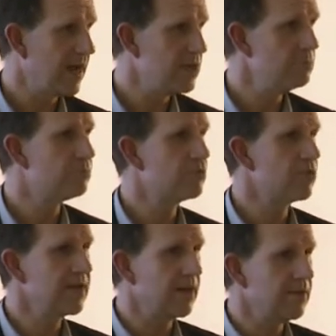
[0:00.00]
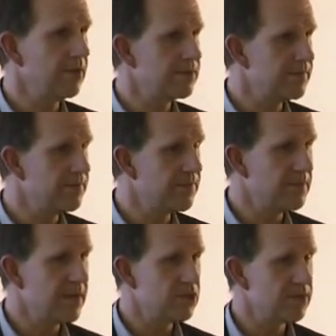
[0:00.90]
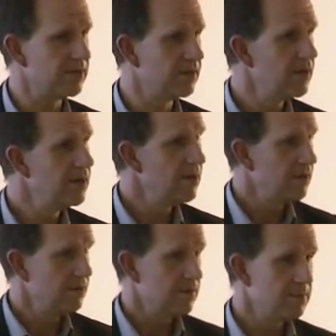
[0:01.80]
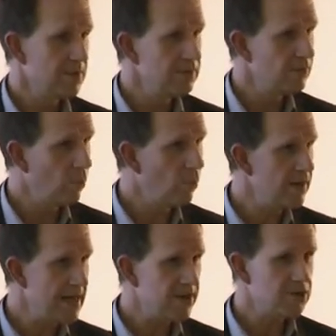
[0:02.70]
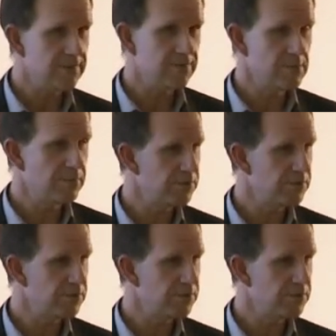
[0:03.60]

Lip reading: And you bring up lots of inflammation. All the energy from a